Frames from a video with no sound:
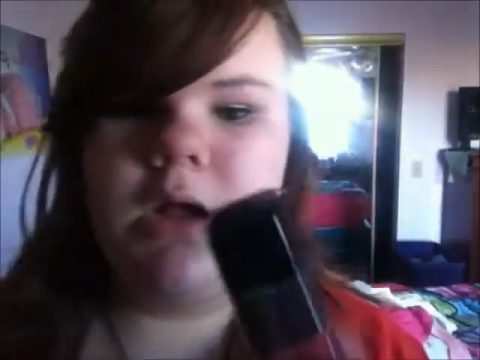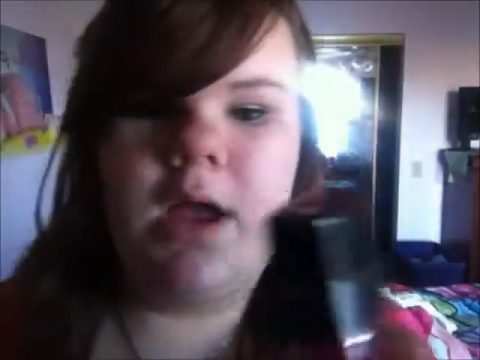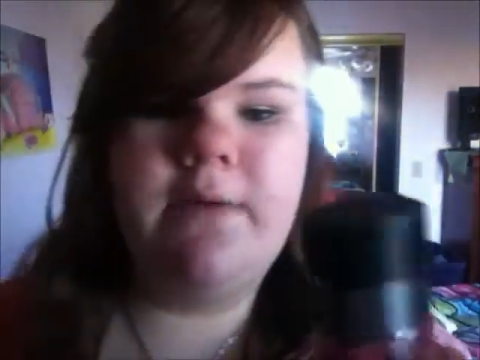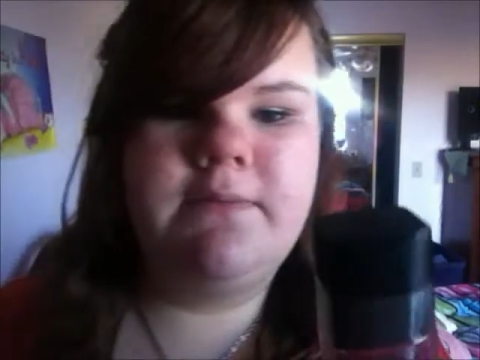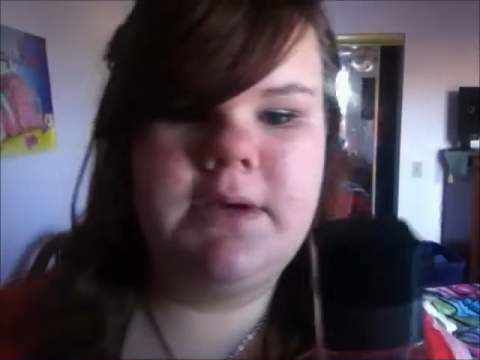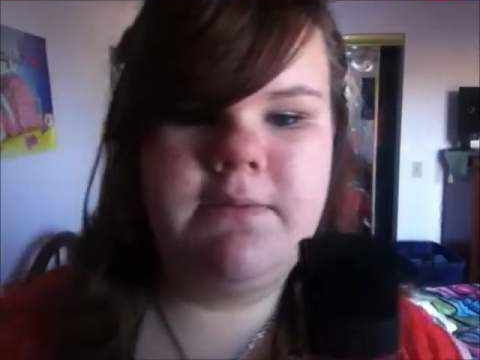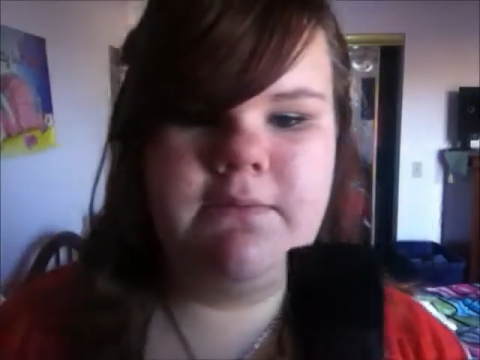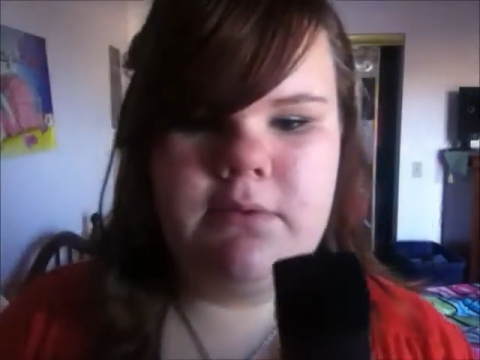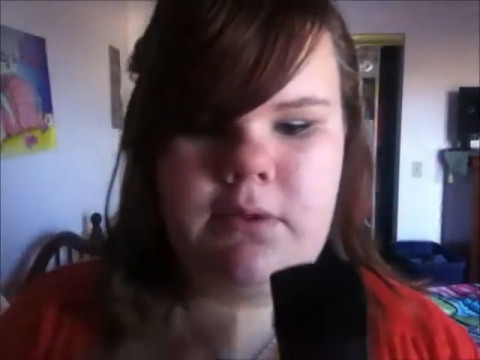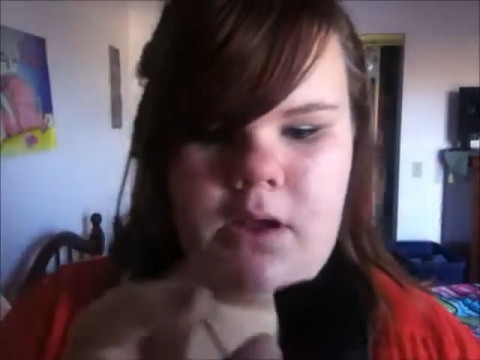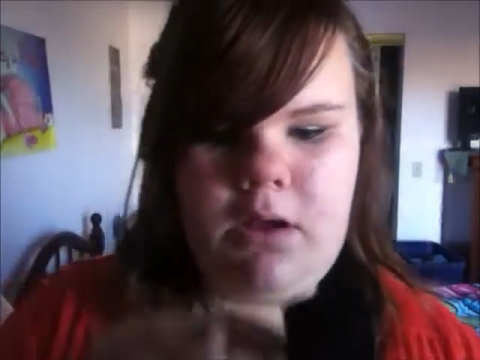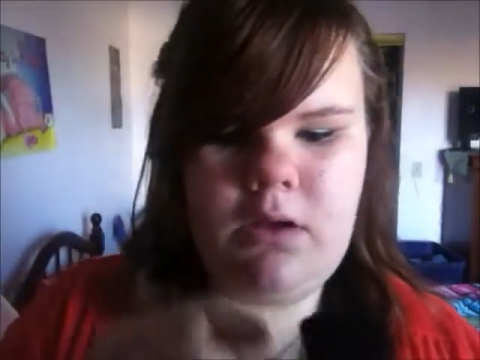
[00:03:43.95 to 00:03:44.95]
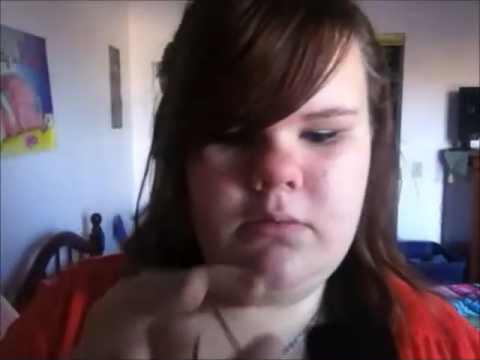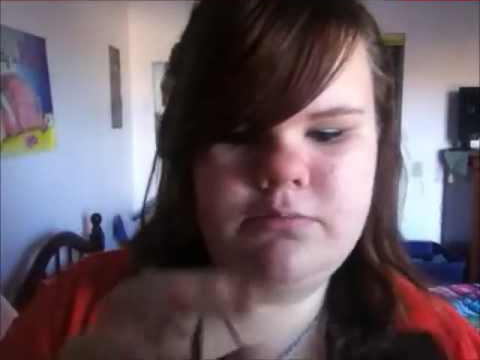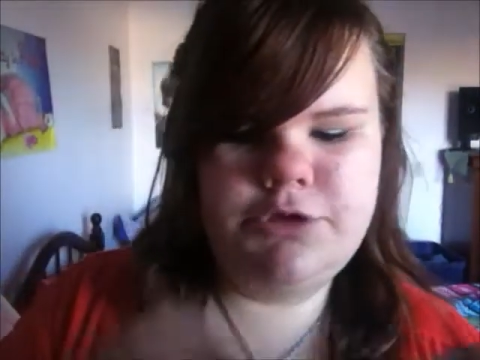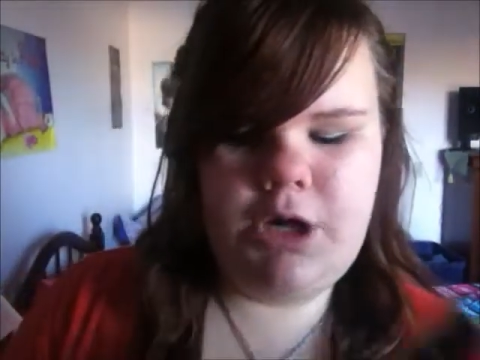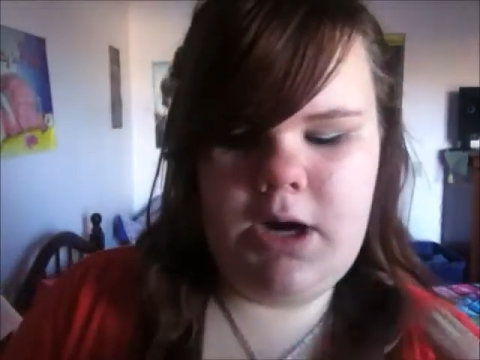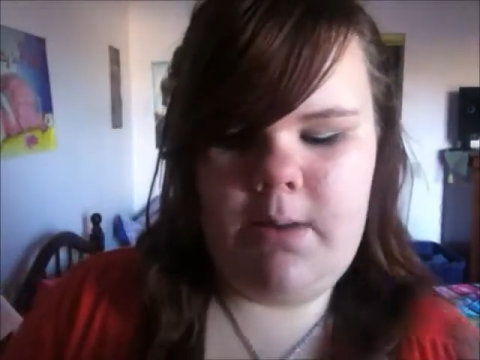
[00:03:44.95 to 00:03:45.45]
I haven't even like
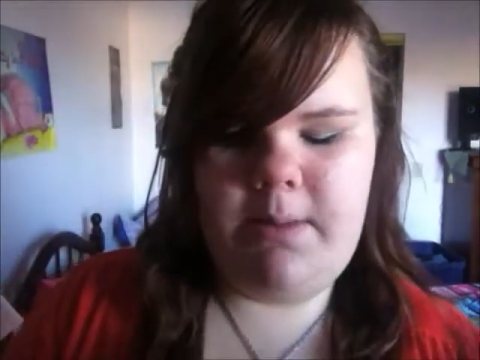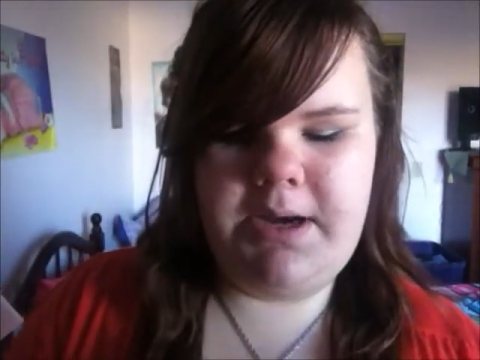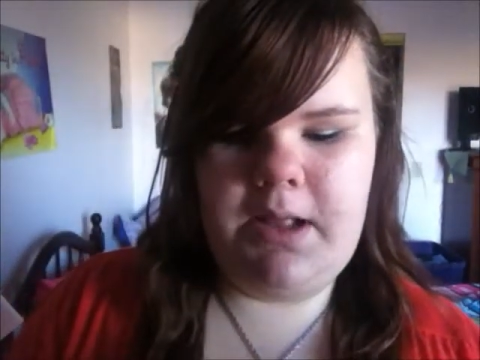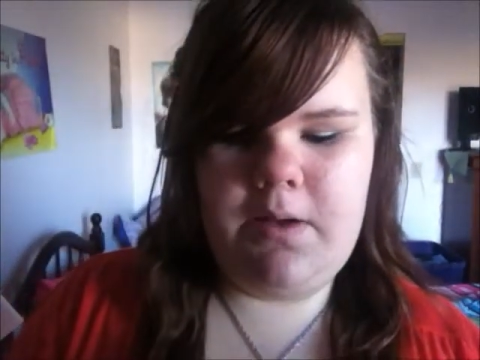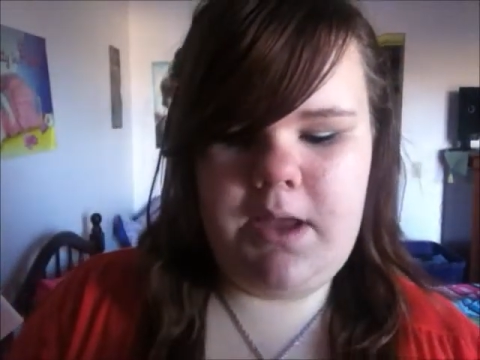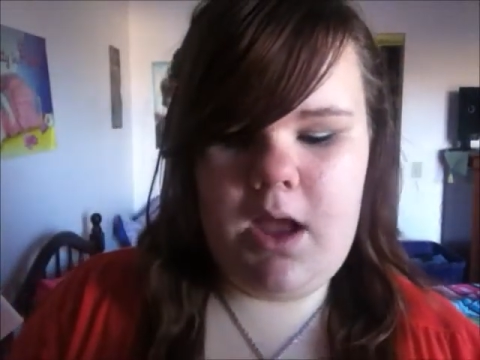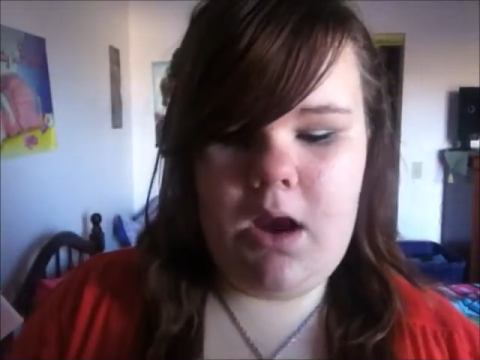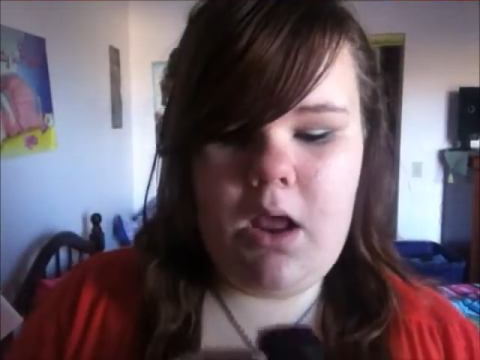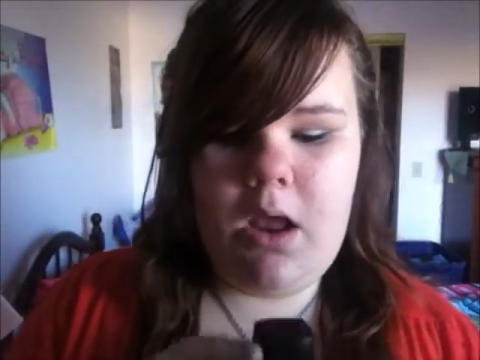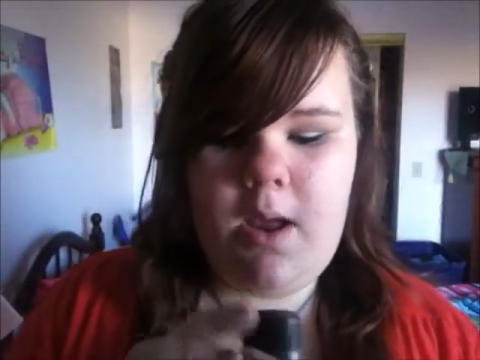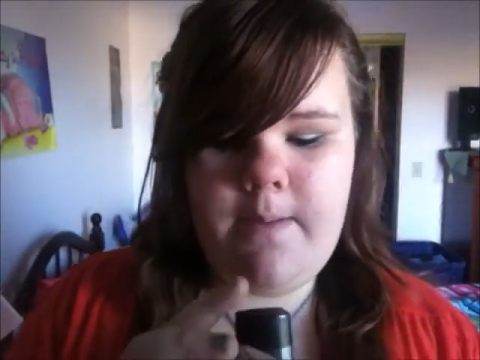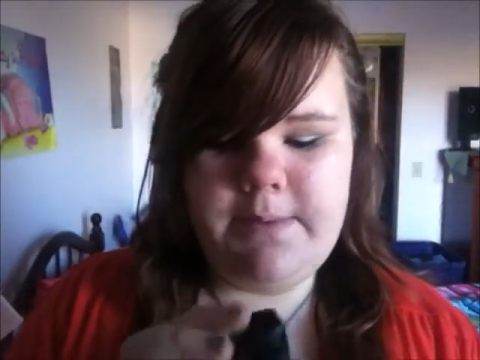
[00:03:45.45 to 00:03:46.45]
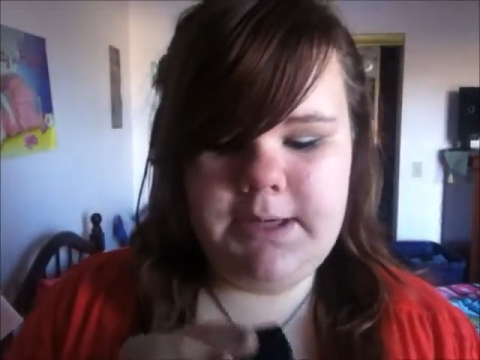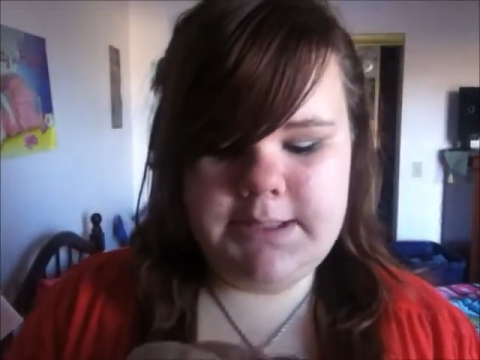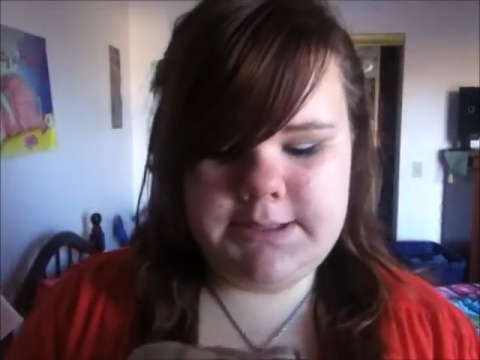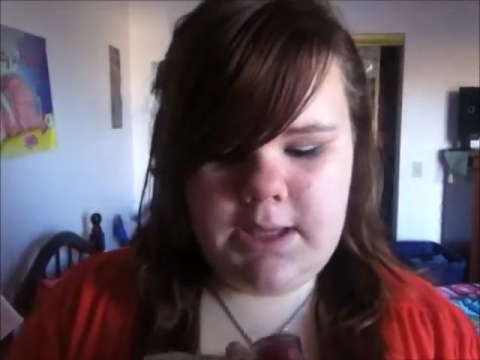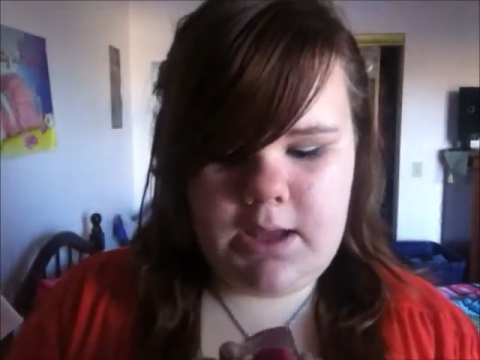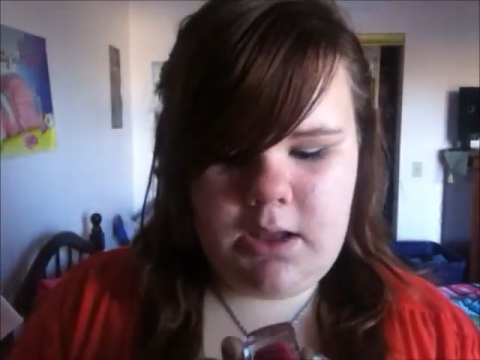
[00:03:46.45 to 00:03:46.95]
tried out my nail yet, but
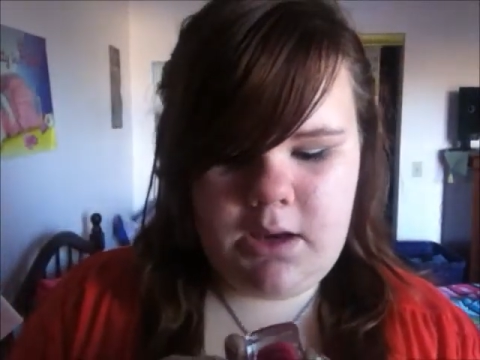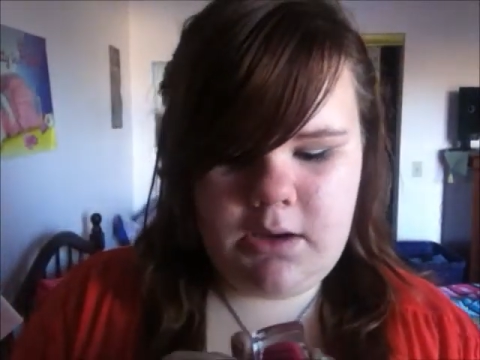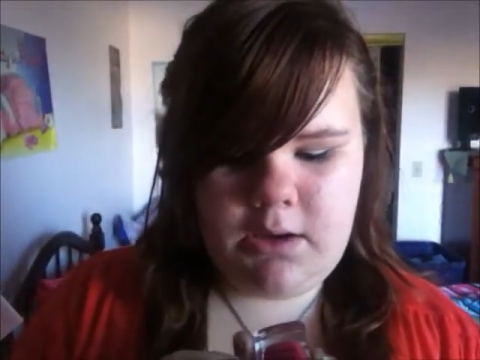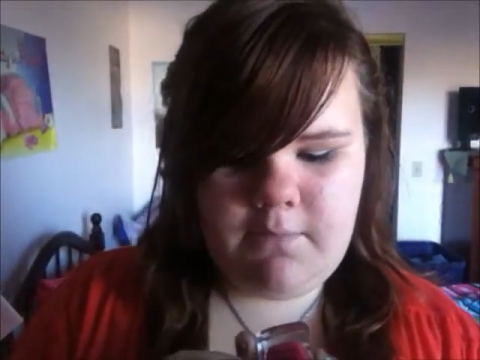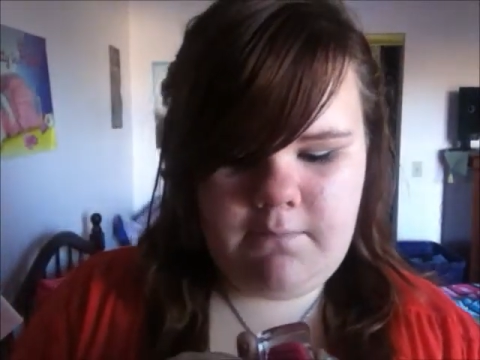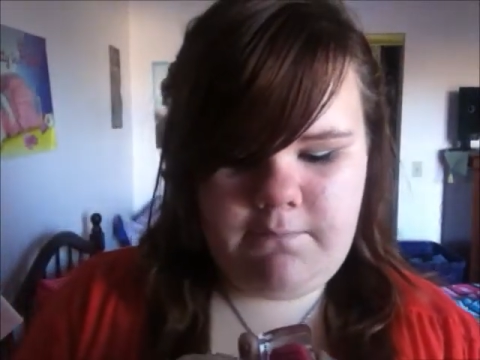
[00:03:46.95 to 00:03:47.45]
it's in